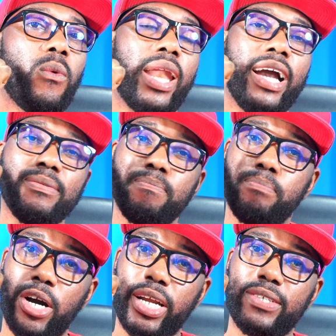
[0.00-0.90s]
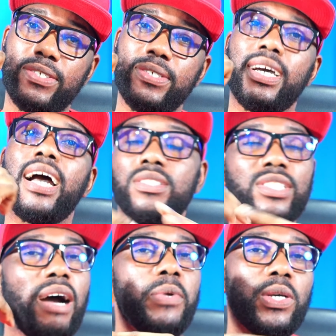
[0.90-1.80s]
when I bought it,
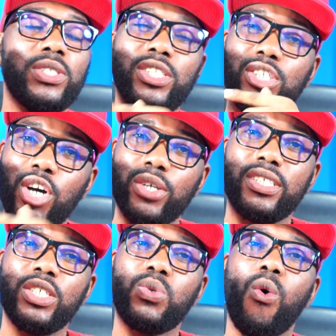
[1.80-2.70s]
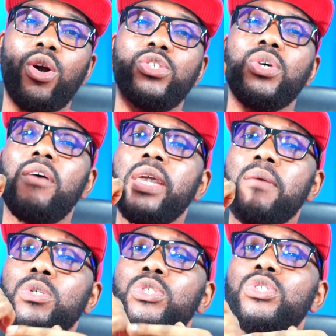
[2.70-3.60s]
I've been using just this watch, so I'll be
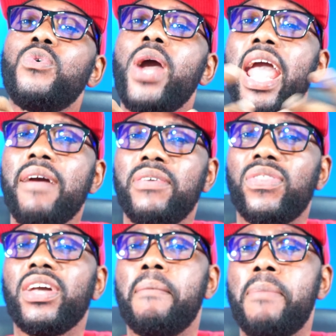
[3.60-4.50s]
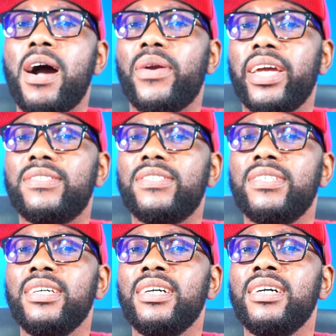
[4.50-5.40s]
able to know everything about it
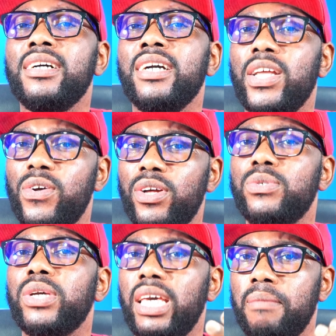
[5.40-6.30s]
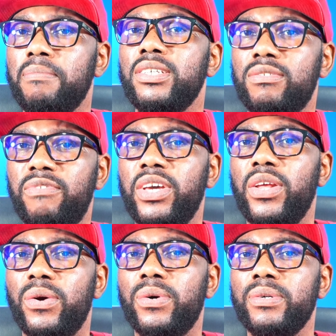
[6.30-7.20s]
in order to keep this
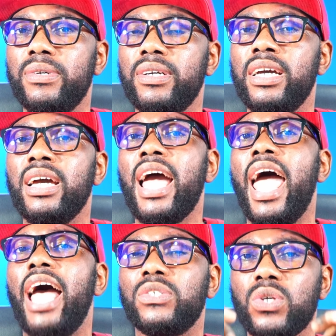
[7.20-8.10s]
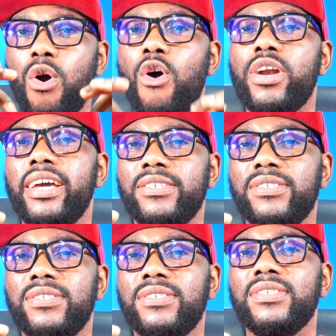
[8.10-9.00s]
video as
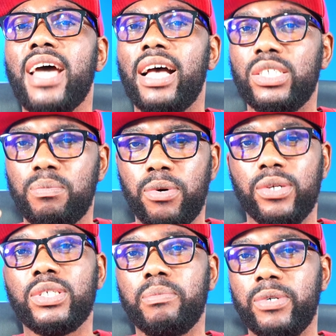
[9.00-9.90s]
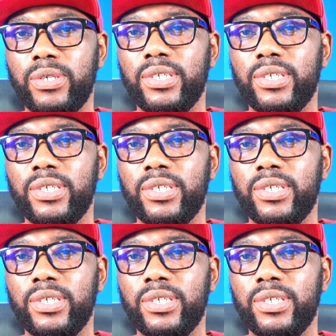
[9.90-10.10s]
honest as possible.